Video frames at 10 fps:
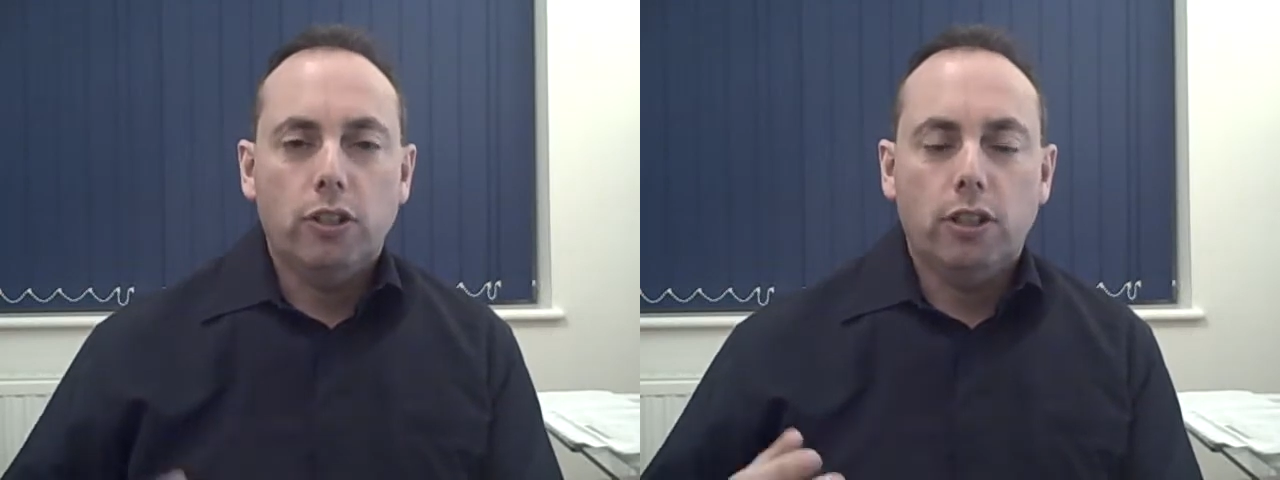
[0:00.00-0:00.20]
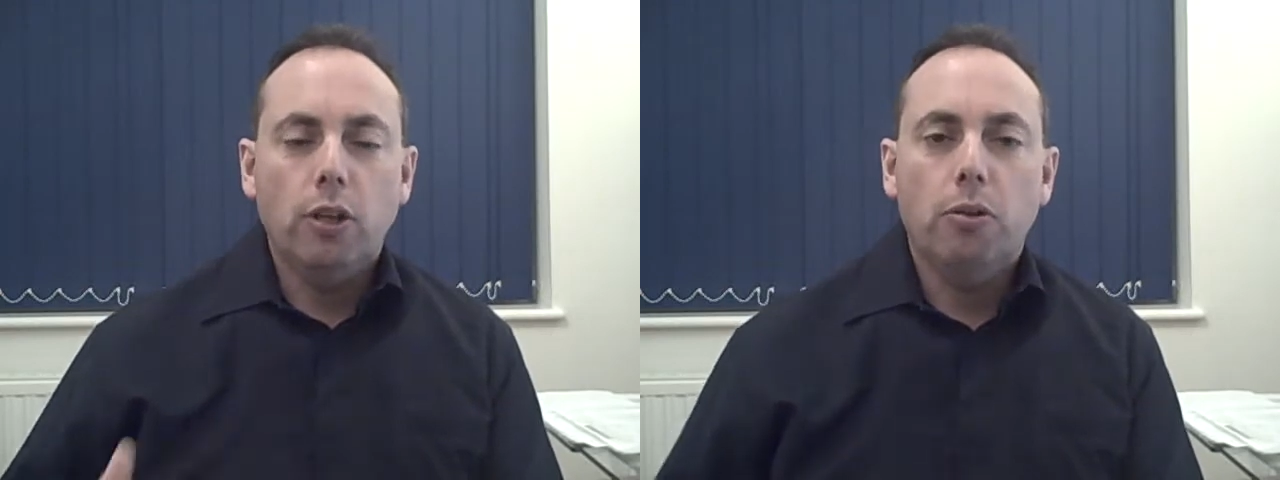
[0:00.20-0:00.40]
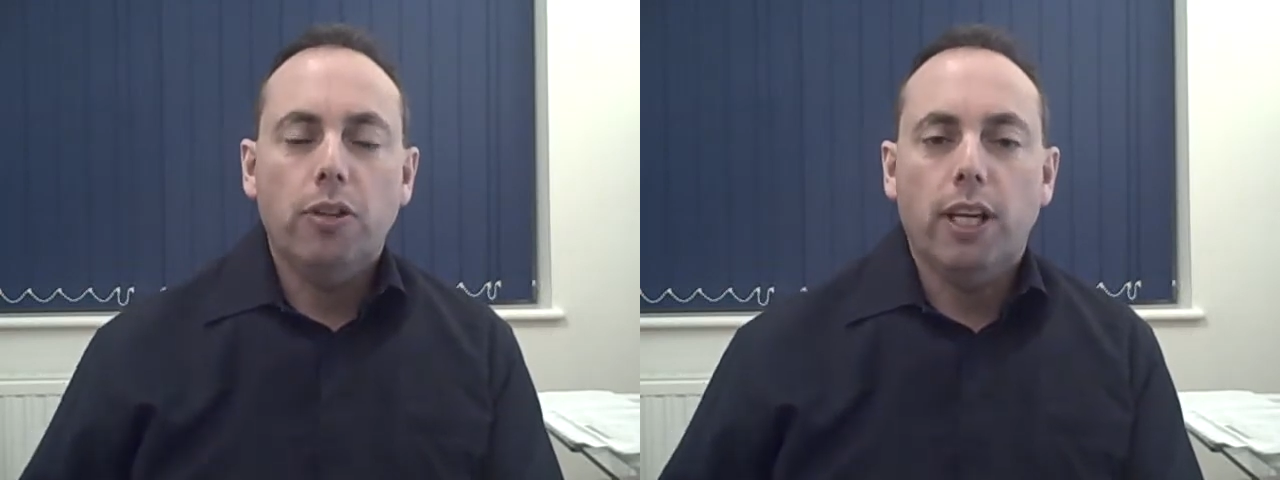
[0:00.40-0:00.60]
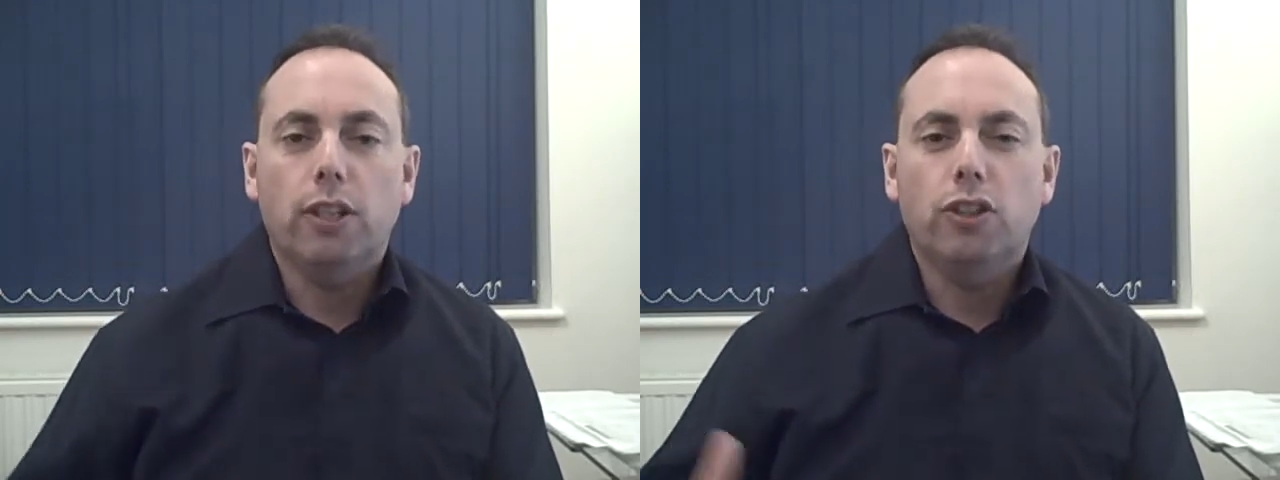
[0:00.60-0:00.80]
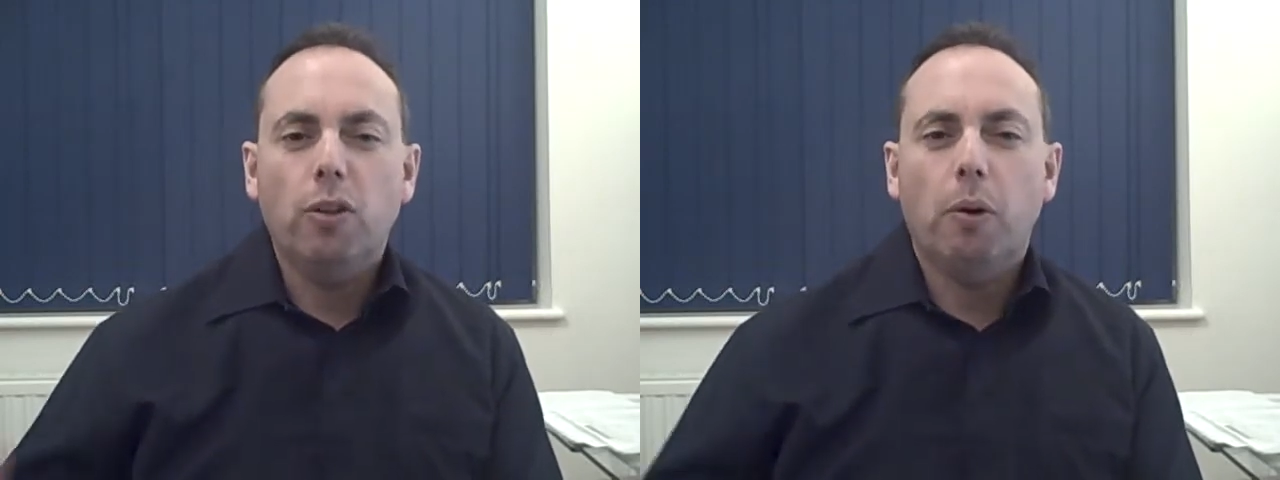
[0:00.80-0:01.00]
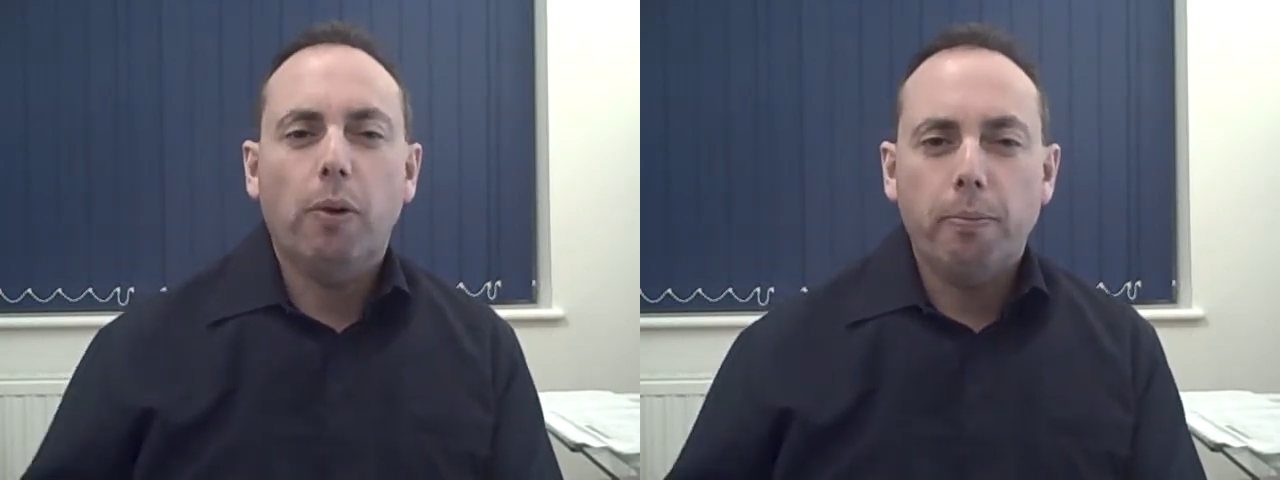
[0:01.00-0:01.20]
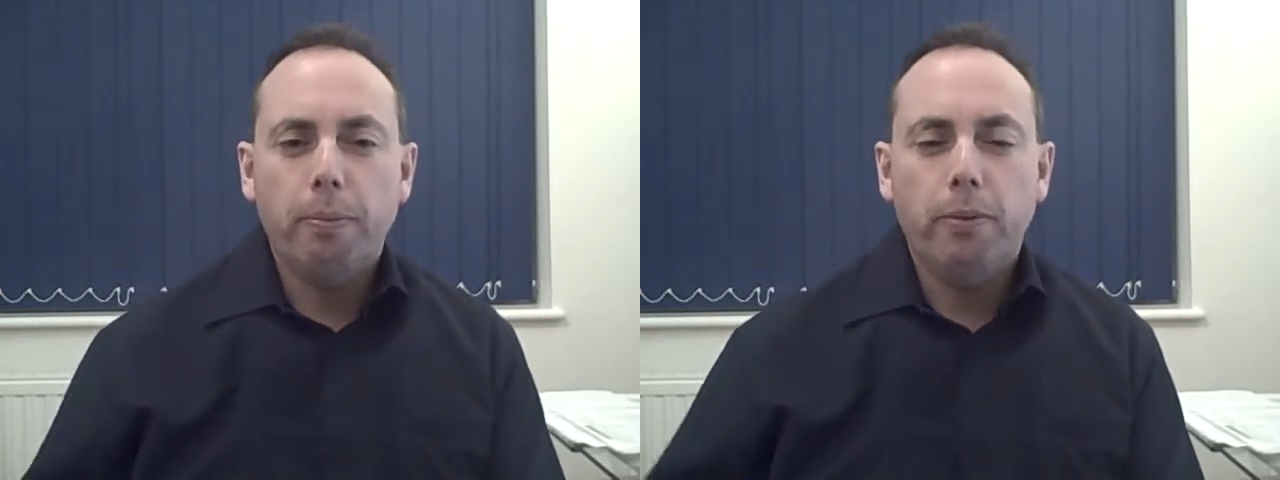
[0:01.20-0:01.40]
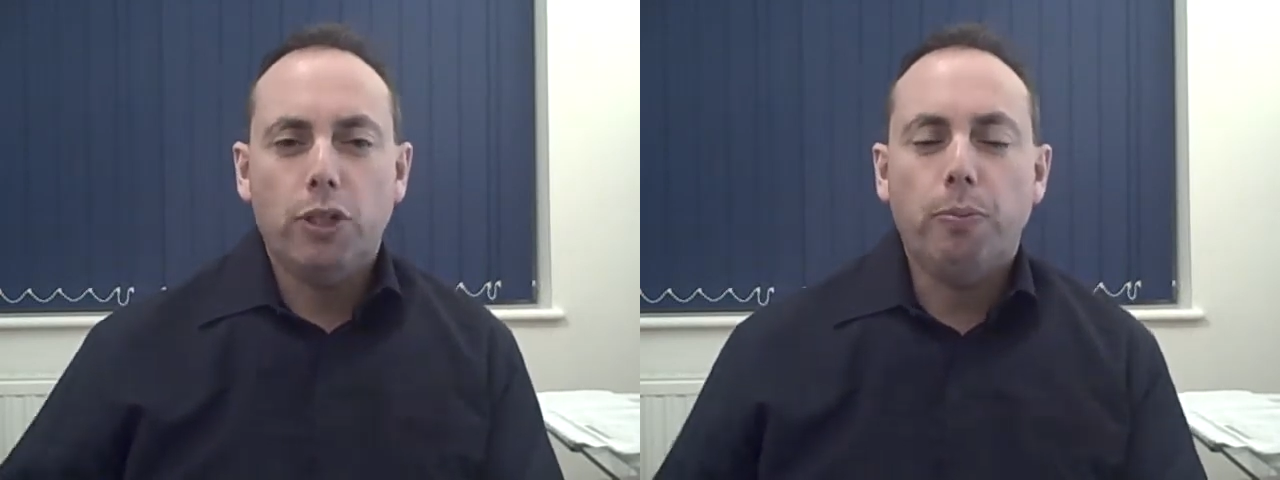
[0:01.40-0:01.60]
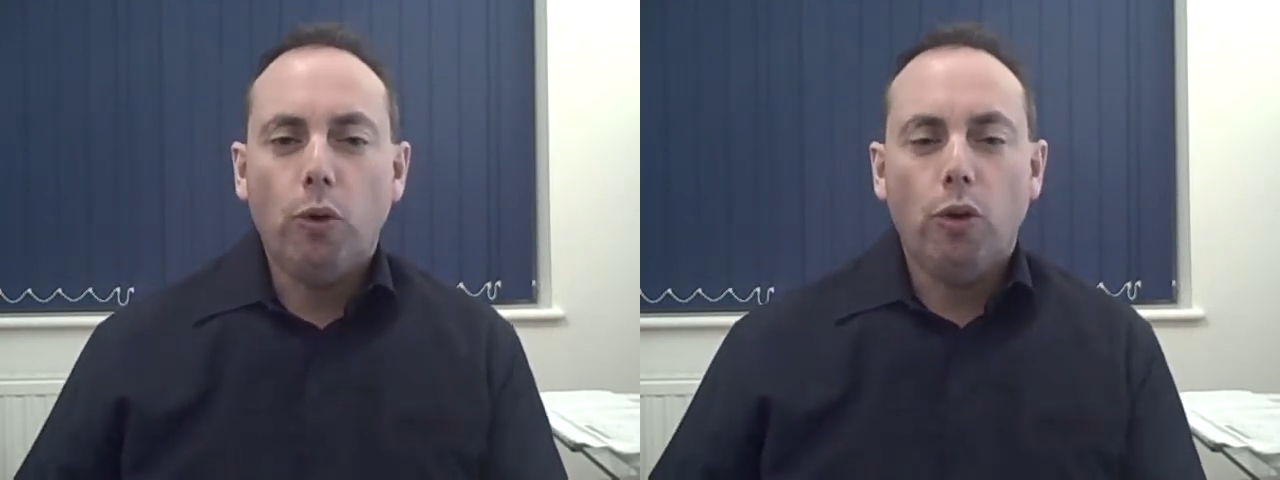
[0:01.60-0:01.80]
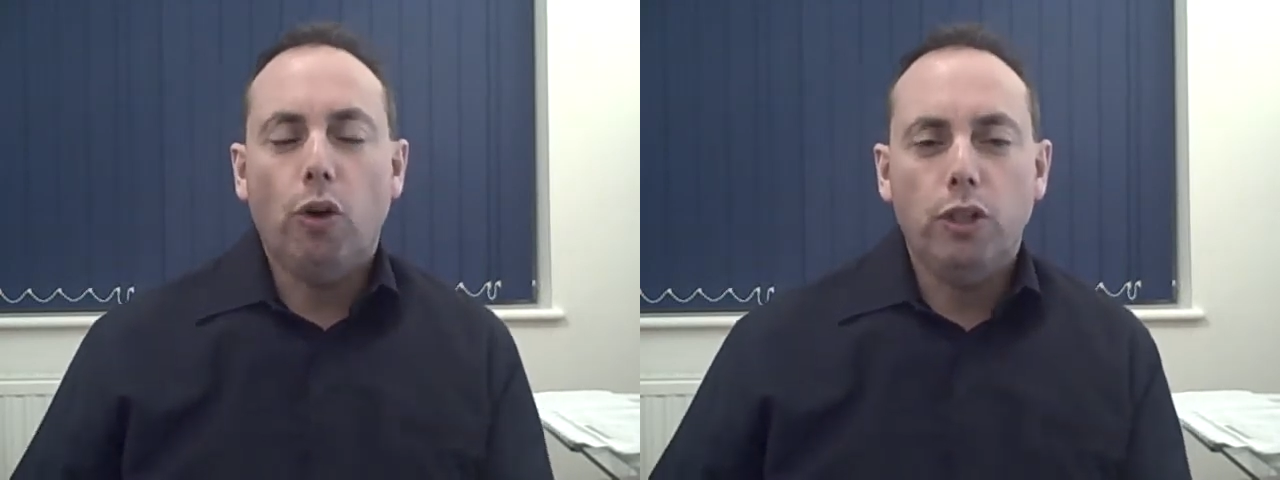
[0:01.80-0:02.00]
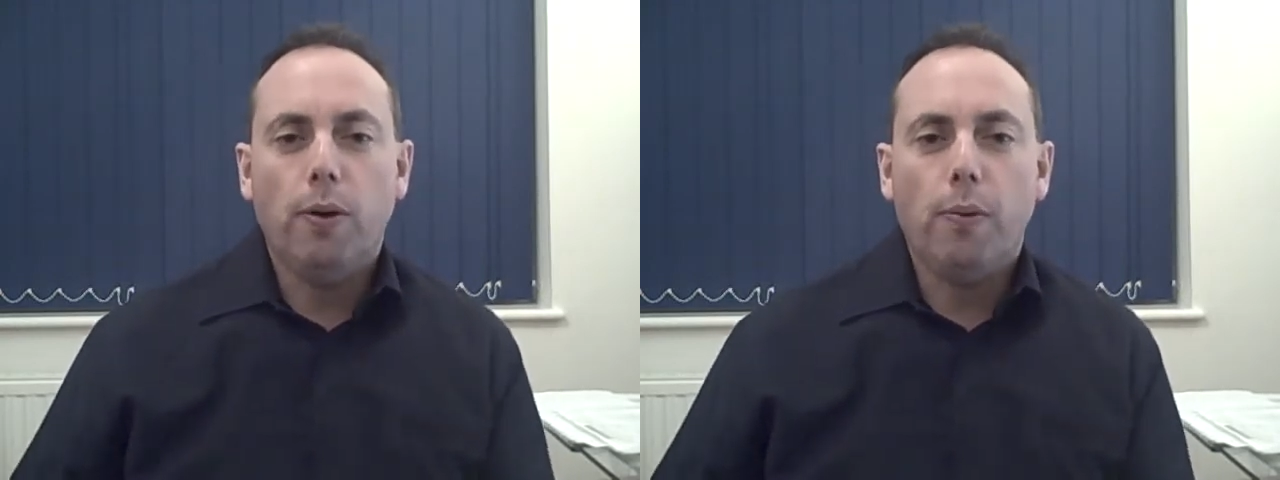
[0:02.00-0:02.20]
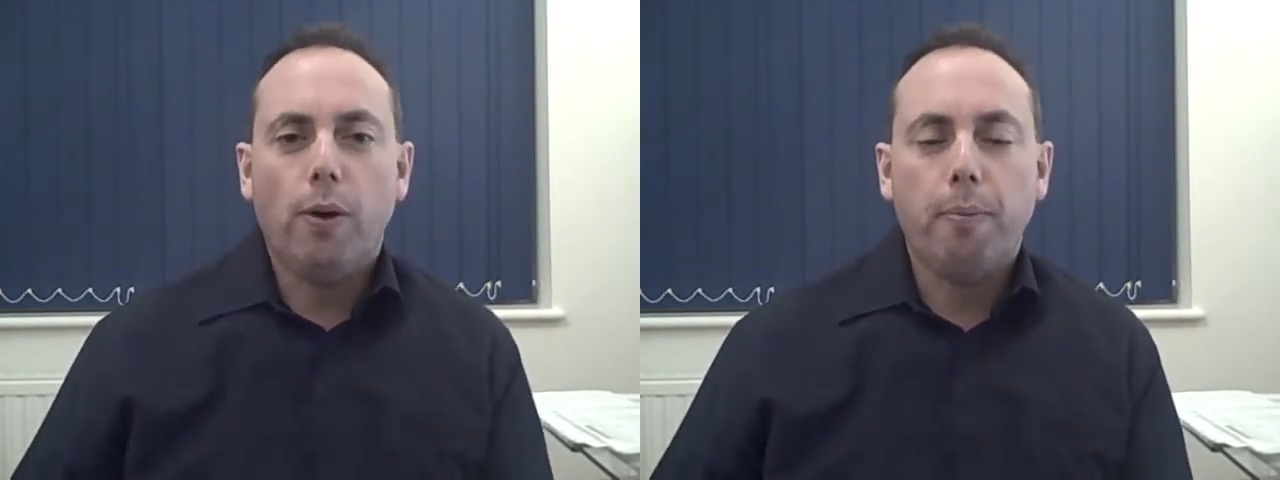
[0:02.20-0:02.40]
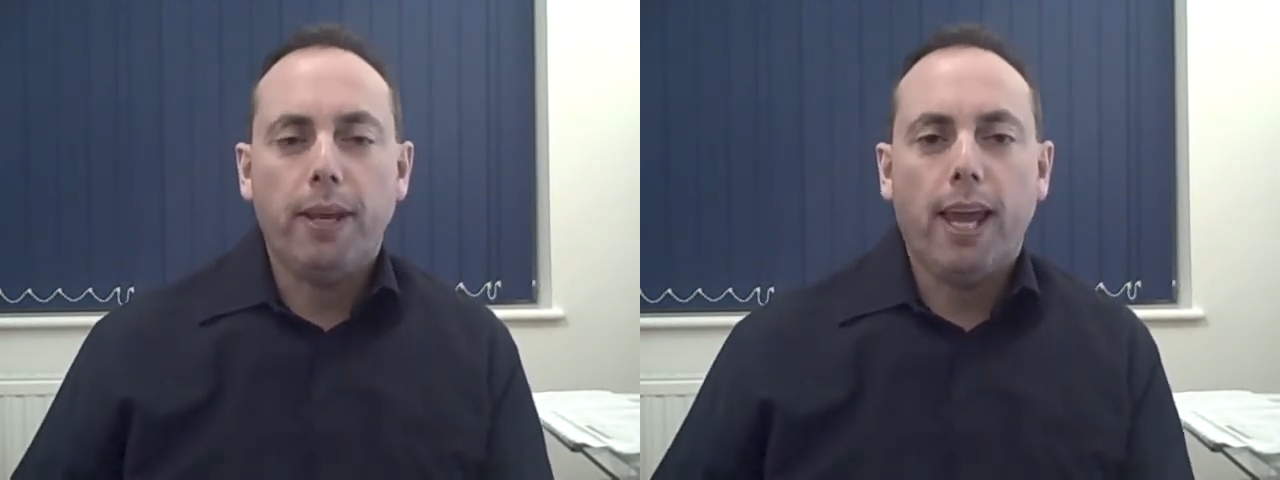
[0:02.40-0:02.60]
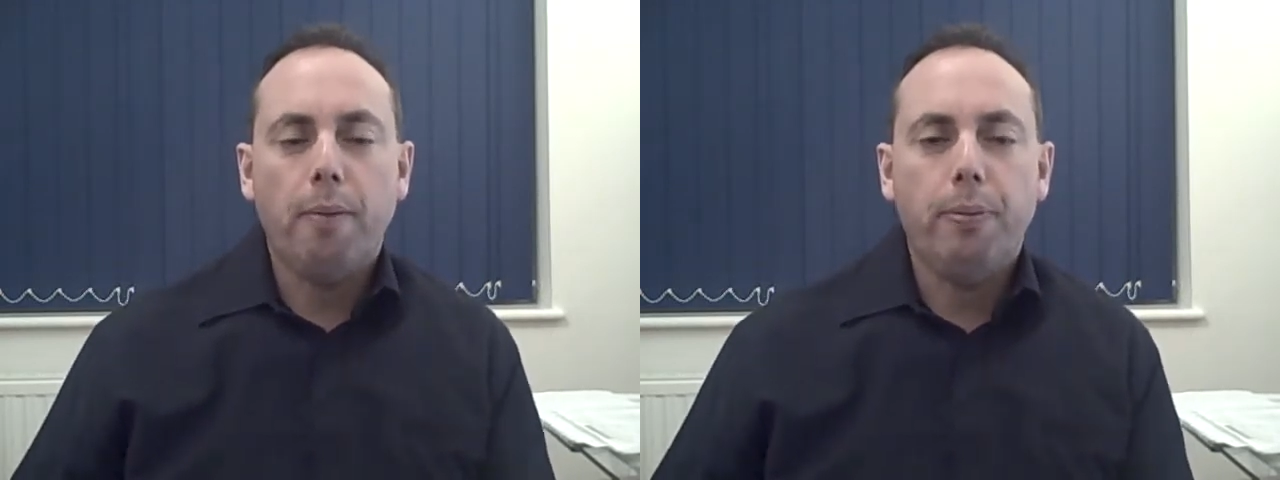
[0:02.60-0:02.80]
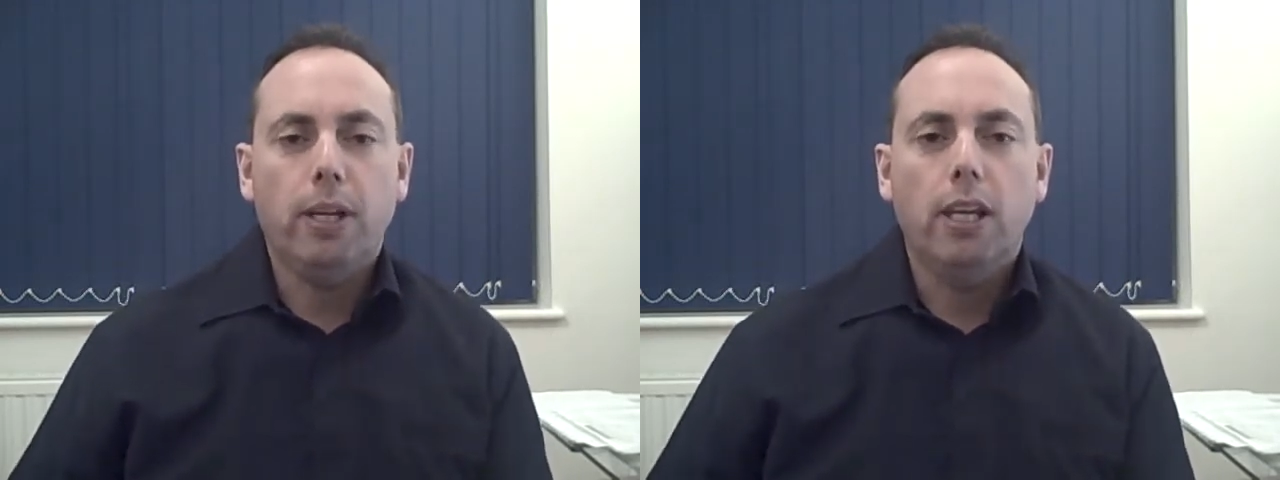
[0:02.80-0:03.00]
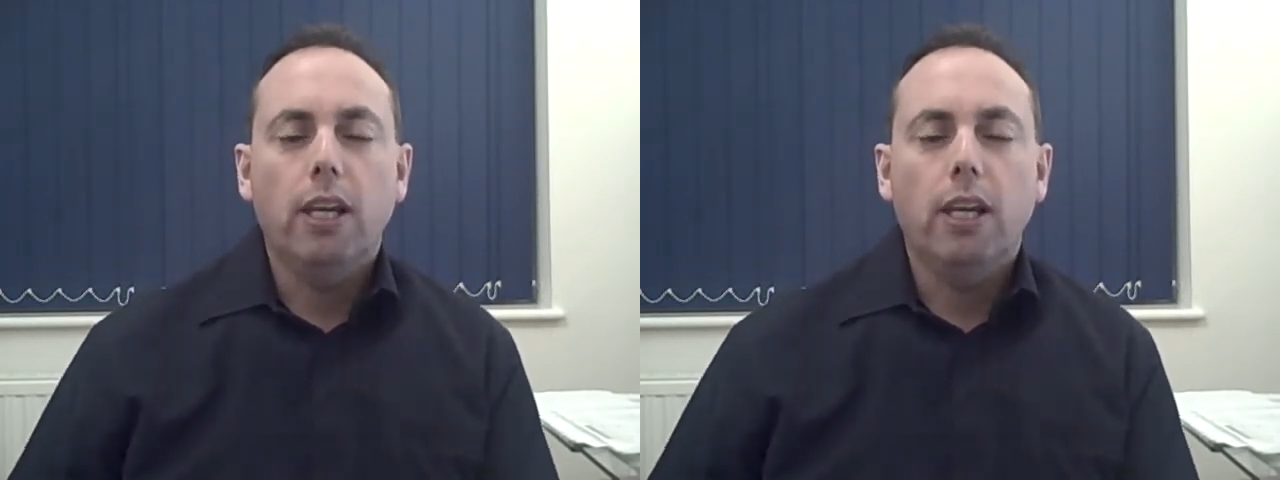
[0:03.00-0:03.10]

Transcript: do you think, do I want to be miserable or do I want to be happy?